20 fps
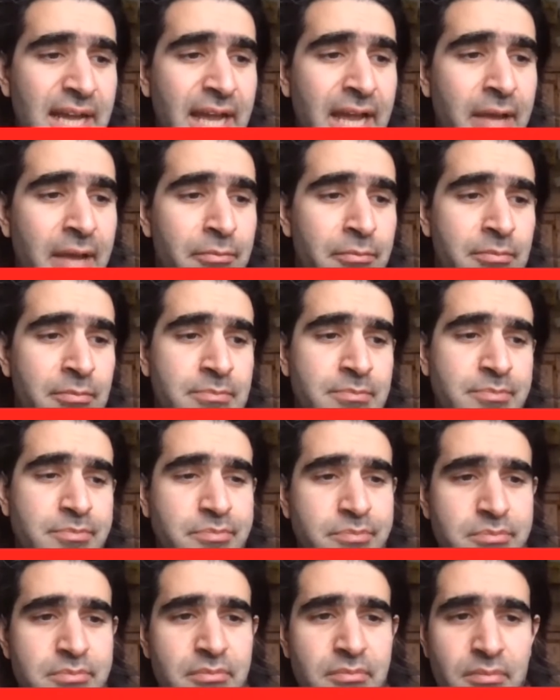um,
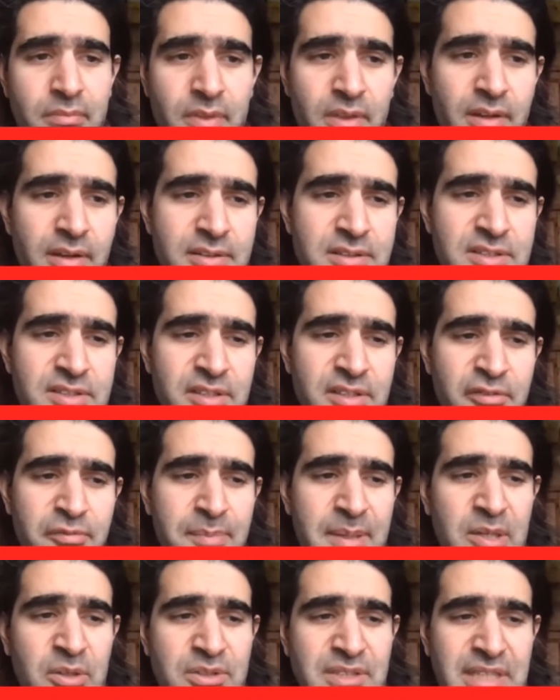stuff
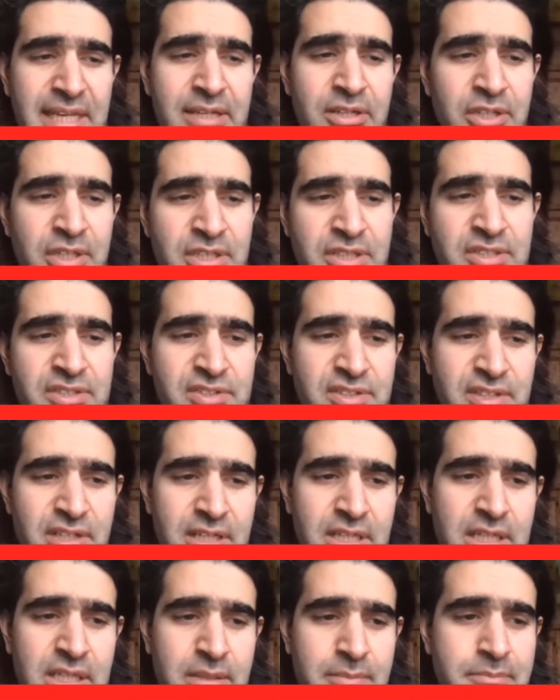because I heard
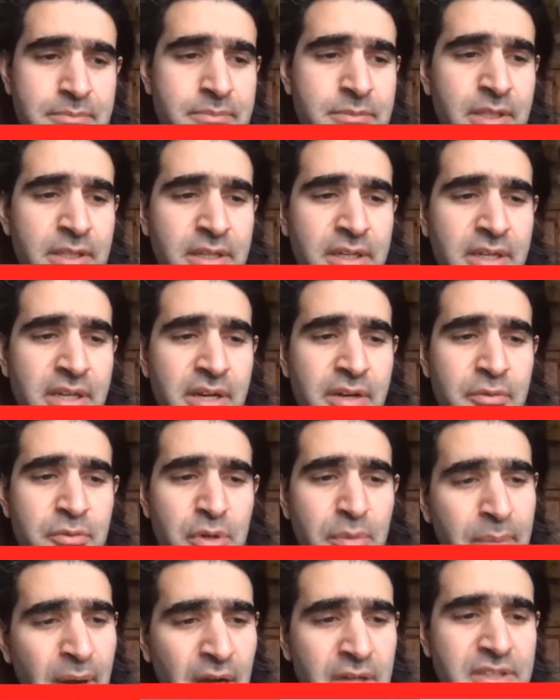some
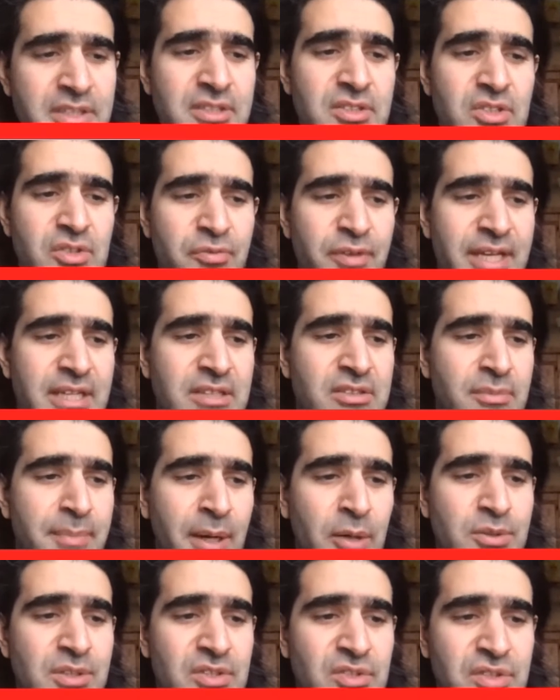repugnant things
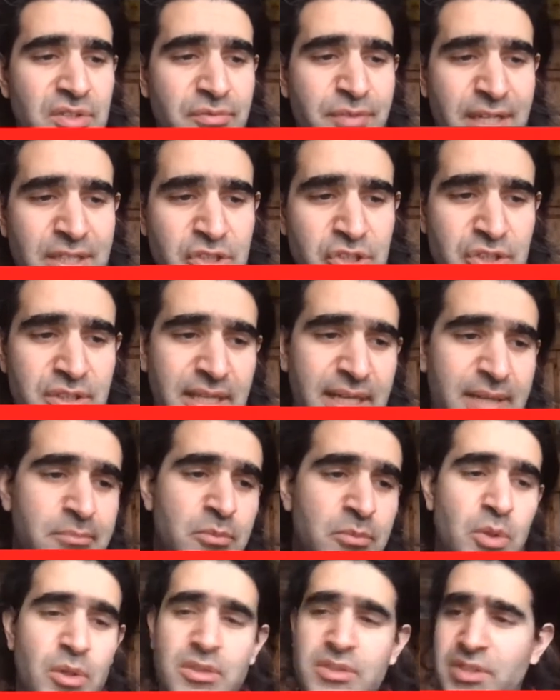about this convention.
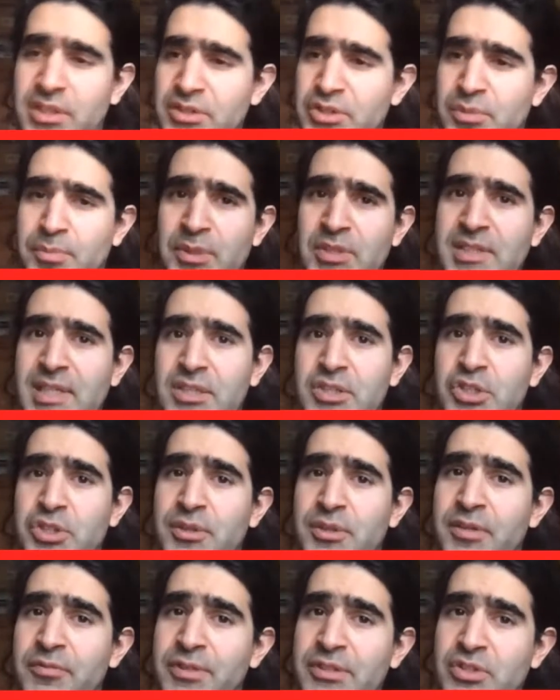I'm not 100%
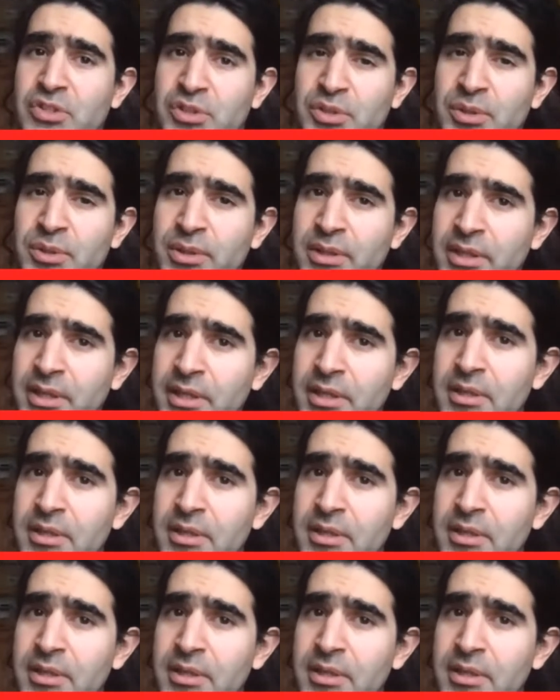sure if it's true,